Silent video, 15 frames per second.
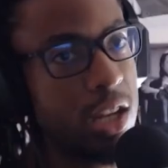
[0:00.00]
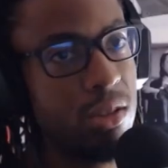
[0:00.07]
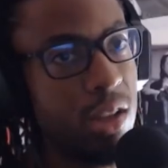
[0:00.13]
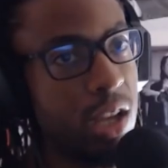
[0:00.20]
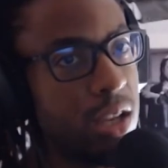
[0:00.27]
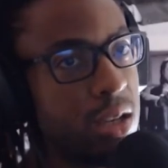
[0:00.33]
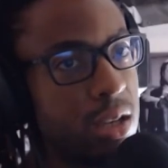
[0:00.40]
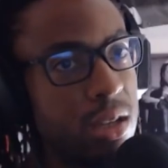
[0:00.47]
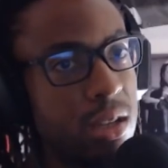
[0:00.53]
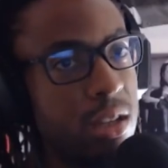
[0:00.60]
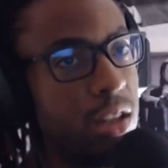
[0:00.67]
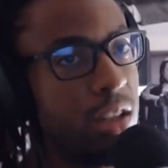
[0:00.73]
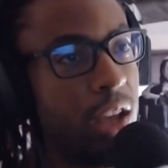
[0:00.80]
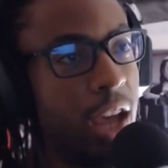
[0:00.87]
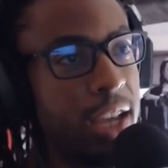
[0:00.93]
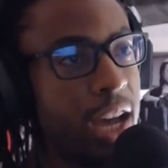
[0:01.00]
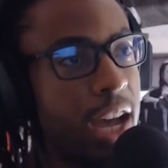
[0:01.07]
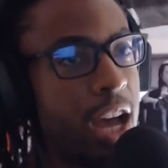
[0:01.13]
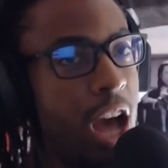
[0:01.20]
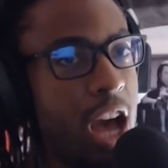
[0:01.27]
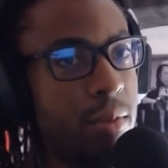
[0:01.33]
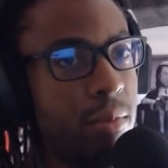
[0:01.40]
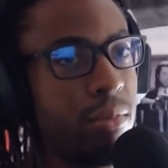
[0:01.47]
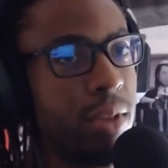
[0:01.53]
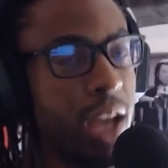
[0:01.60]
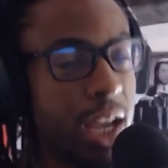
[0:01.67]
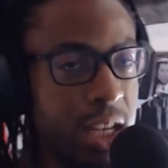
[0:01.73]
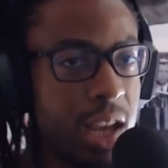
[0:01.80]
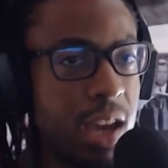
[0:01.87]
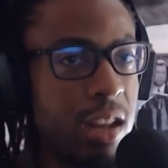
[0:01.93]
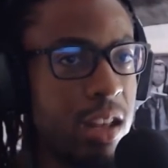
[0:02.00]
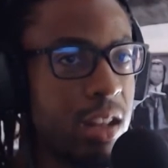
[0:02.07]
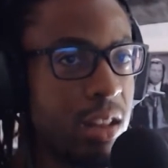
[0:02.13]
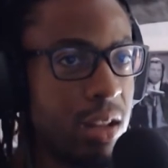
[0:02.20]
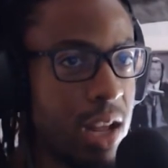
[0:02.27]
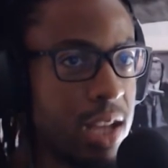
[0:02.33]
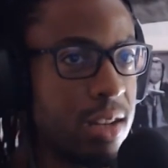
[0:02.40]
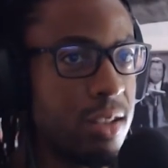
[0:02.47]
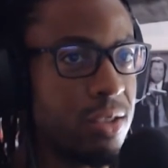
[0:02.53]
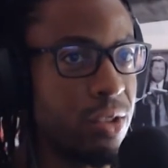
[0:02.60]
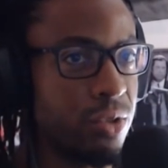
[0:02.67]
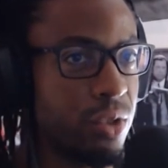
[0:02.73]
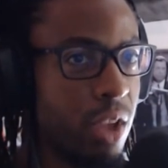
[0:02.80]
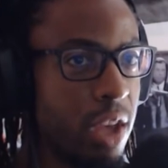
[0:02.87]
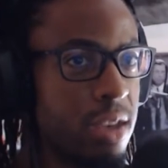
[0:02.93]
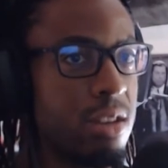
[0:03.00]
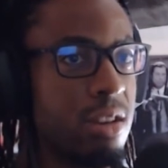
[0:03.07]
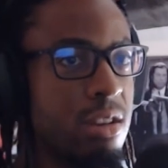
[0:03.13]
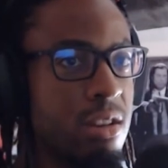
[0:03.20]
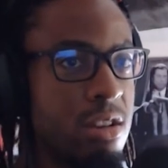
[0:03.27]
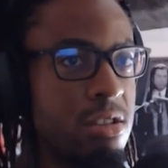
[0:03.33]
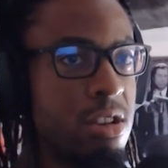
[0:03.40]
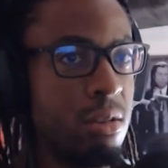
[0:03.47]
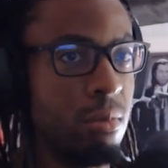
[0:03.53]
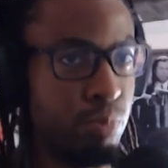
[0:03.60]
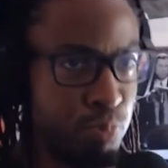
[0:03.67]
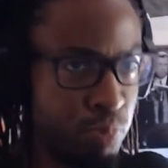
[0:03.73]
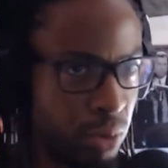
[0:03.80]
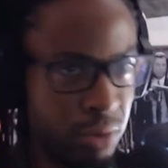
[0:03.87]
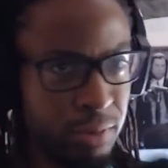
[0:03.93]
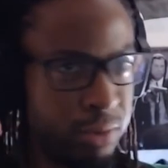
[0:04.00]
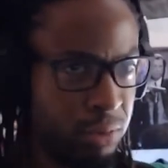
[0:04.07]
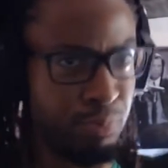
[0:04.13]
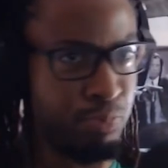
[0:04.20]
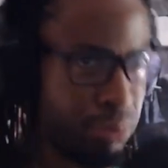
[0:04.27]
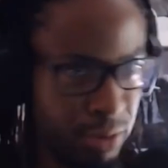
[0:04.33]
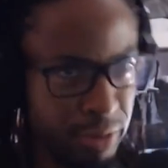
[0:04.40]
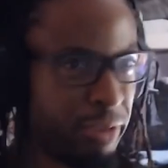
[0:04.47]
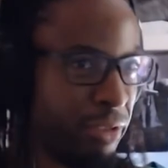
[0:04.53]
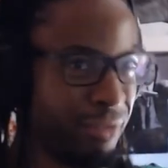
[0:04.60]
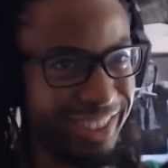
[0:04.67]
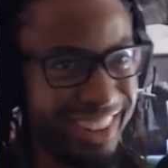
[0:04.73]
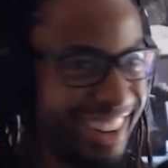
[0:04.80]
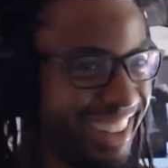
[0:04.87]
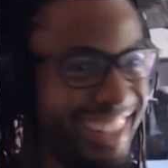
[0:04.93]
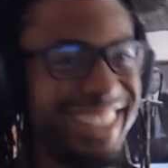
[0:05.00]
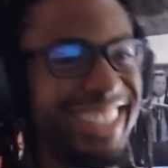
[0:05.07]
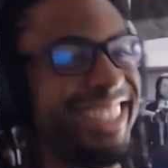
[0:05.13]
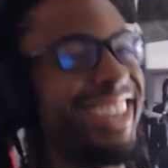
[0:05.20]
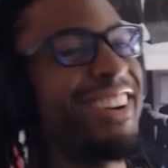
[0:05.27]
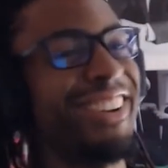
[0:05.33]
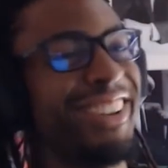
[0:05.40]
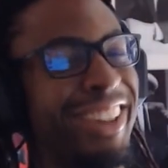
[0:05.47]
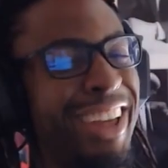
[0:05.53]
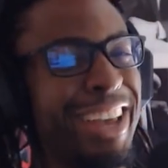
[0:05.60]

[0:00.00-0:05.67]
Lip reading: I'm like I get it. Like this is like you know, just were like,